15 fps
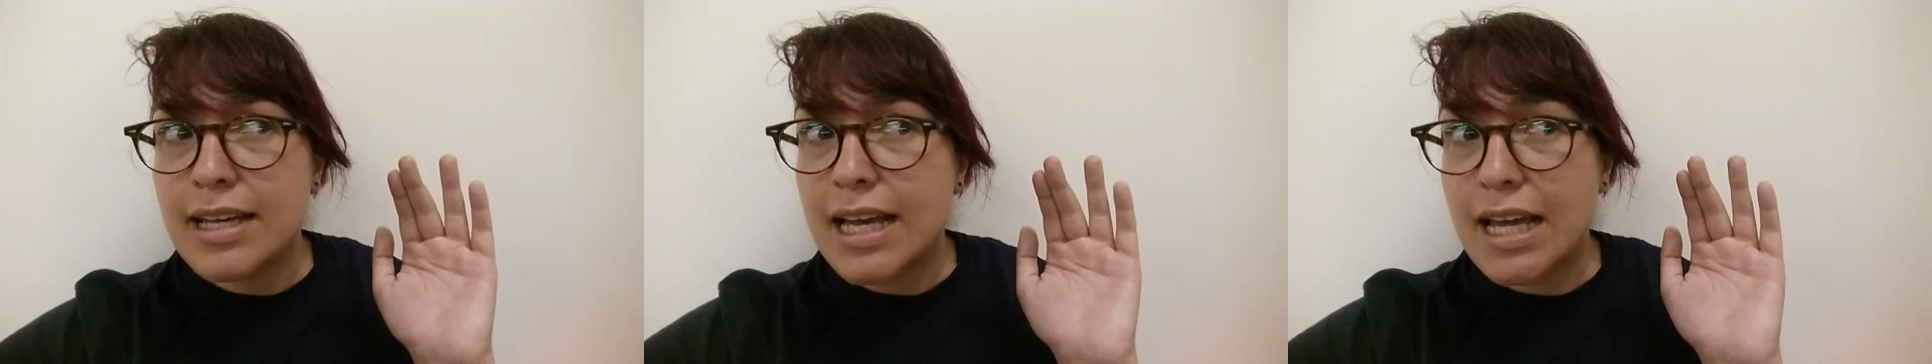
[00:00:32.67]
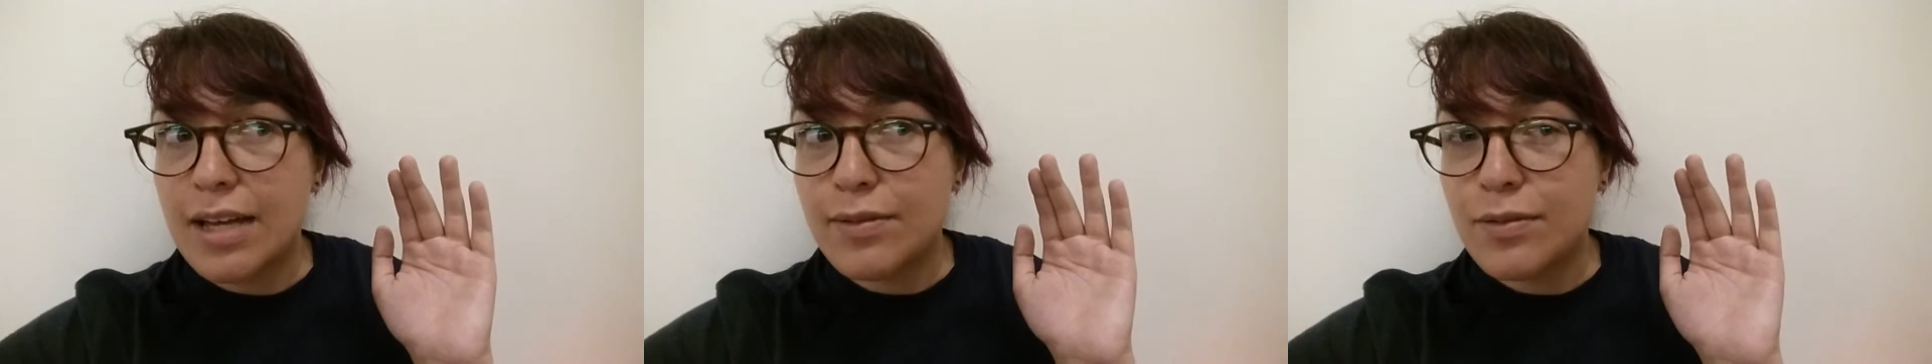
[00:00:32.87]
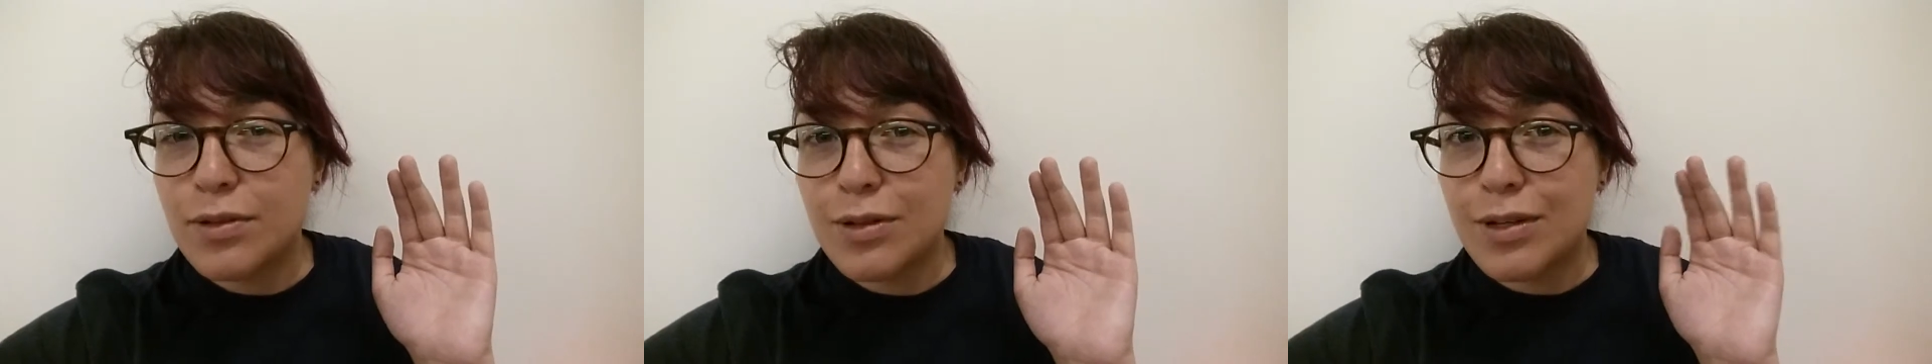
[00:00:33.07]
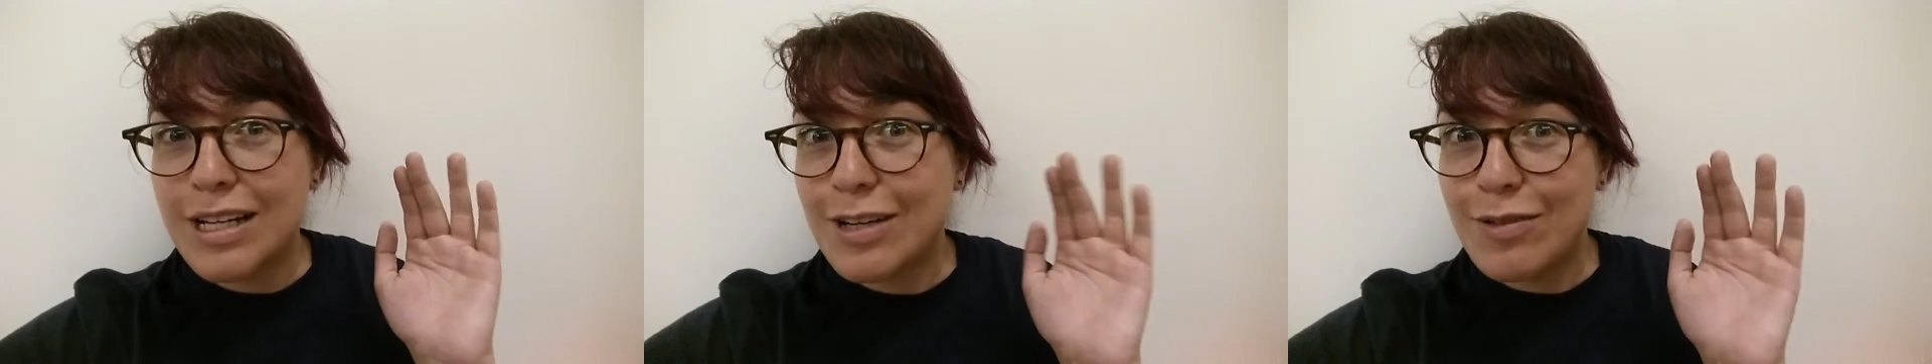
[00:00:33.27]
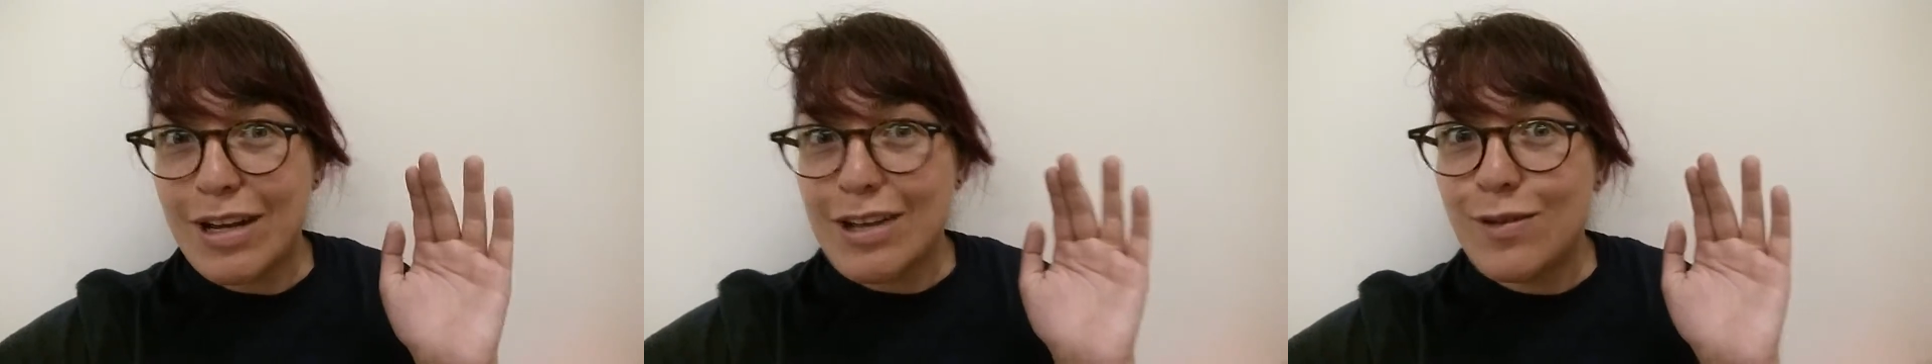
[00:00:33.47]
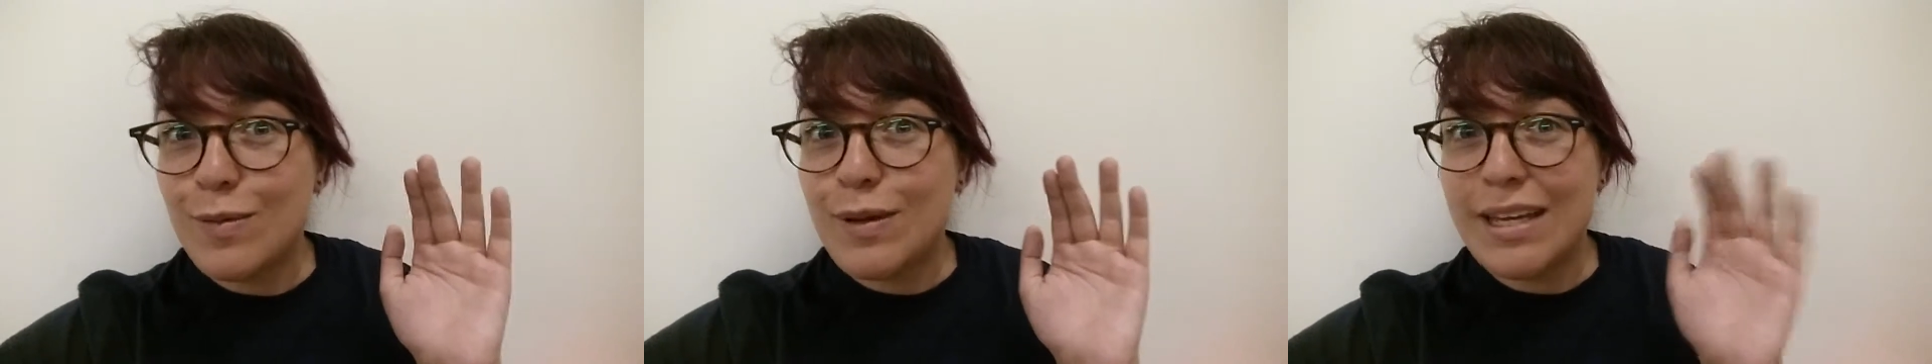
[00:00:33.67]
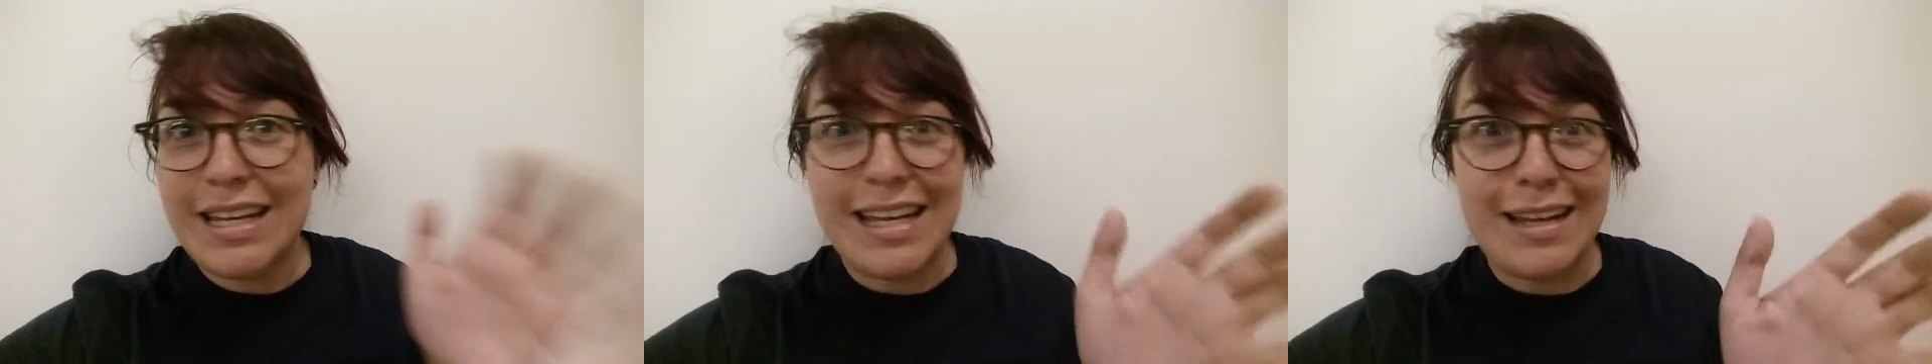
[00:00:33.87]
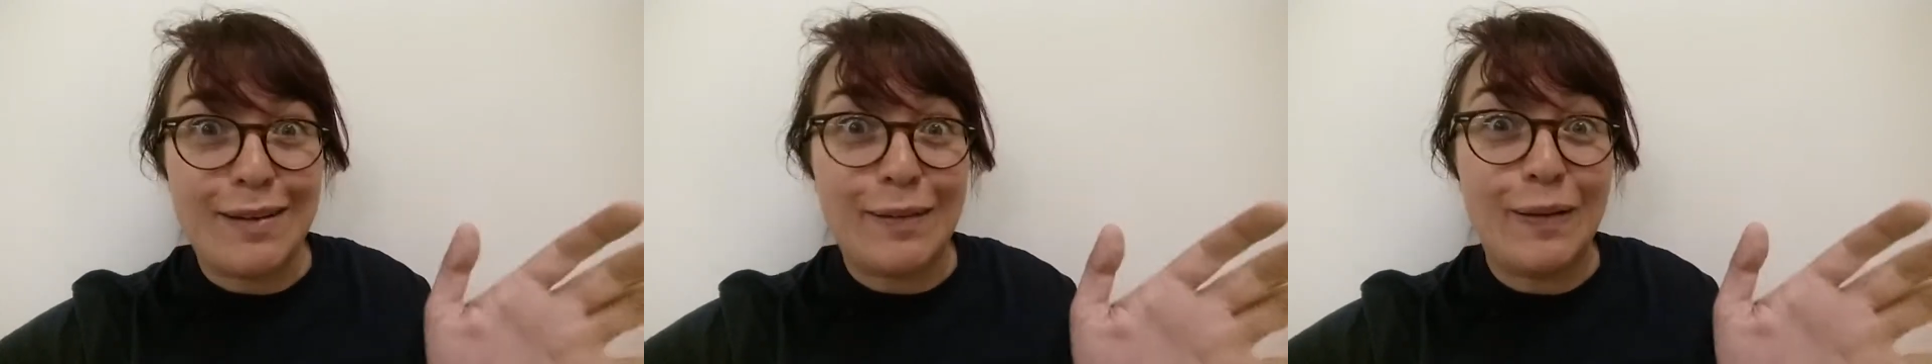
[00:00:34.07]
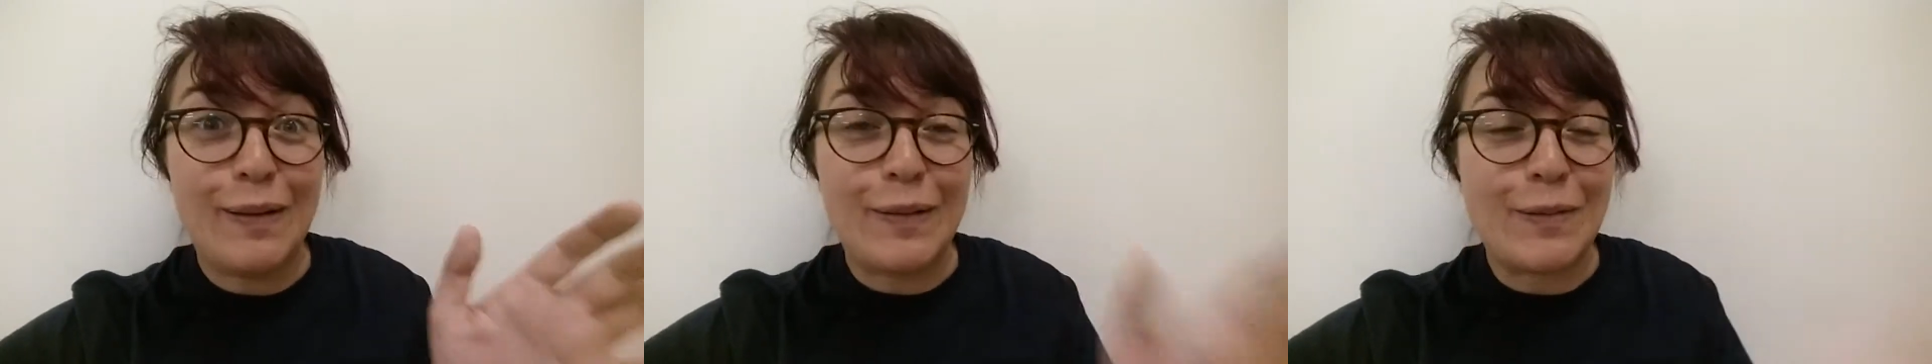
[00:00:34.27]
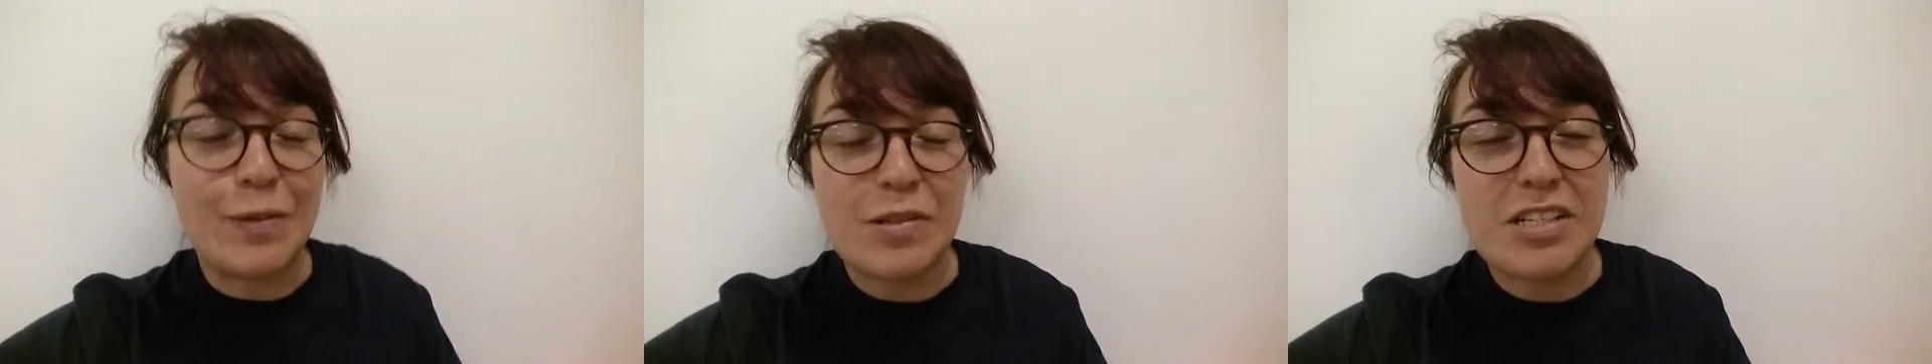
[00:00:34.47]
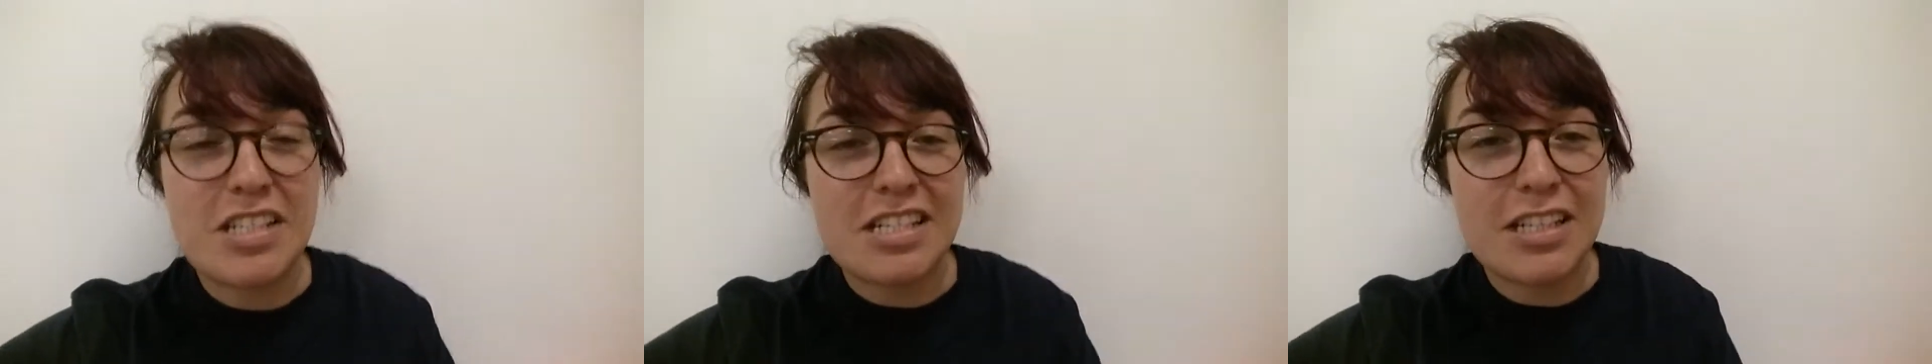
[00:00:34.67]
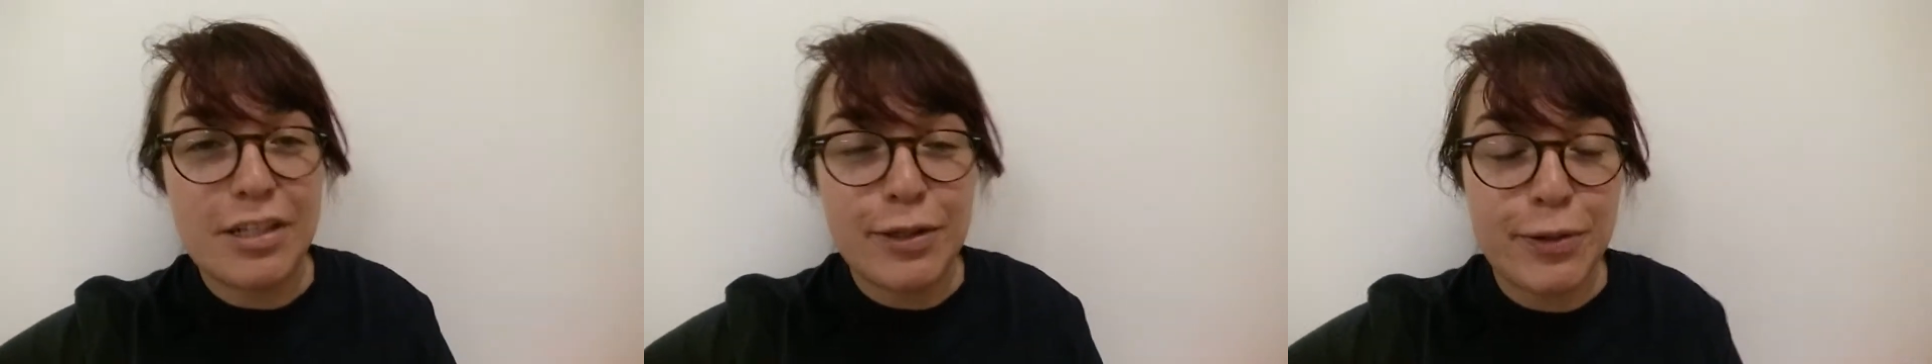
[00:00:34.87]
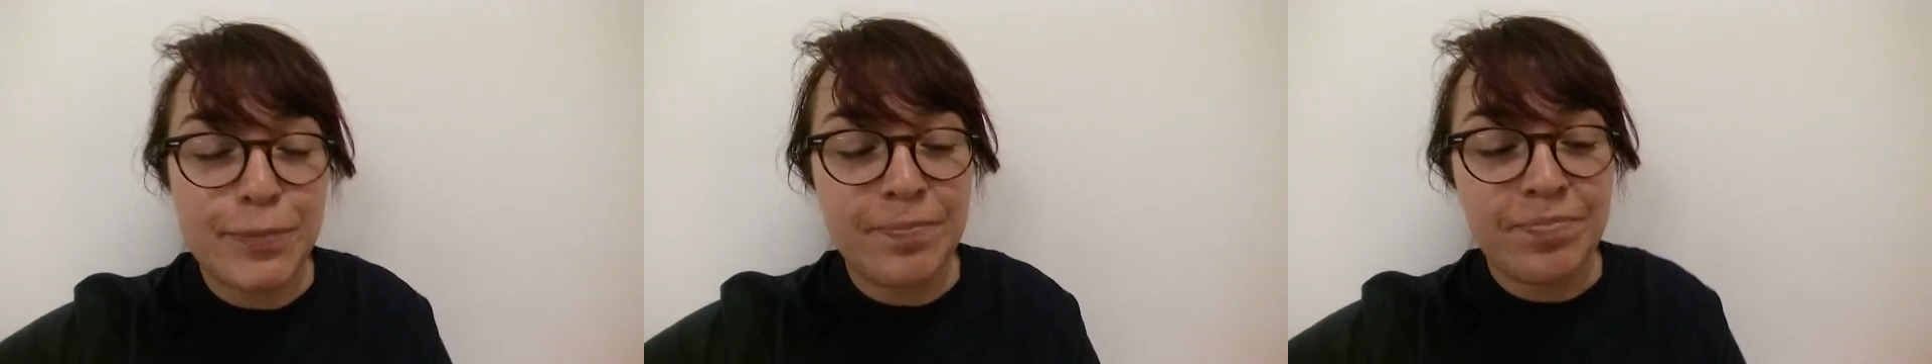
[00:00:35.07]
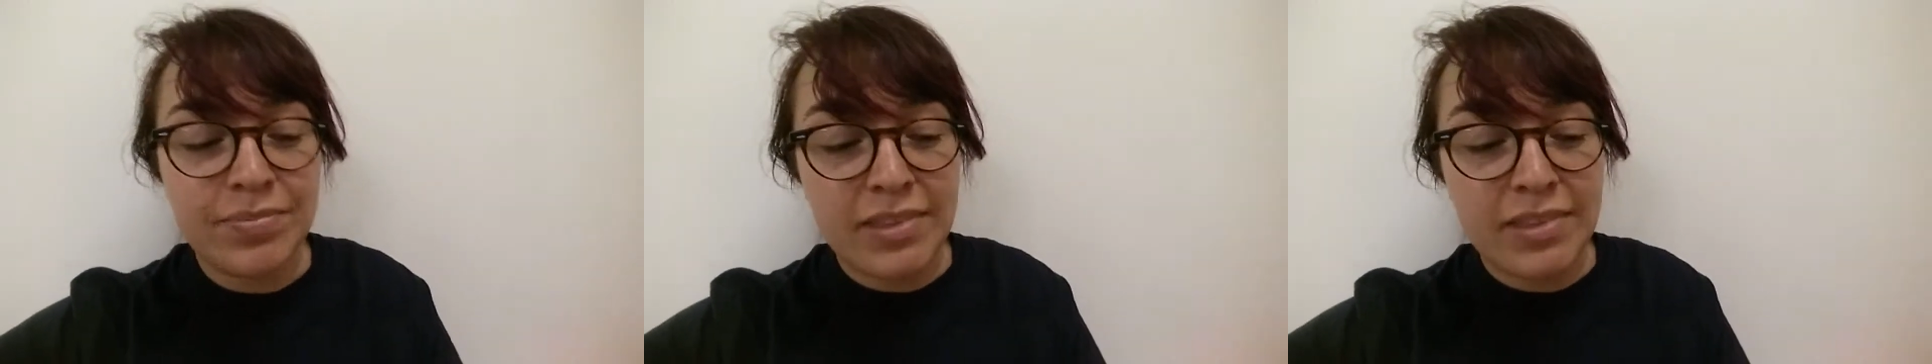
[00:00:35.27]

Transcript: after I graduate? I don't know." So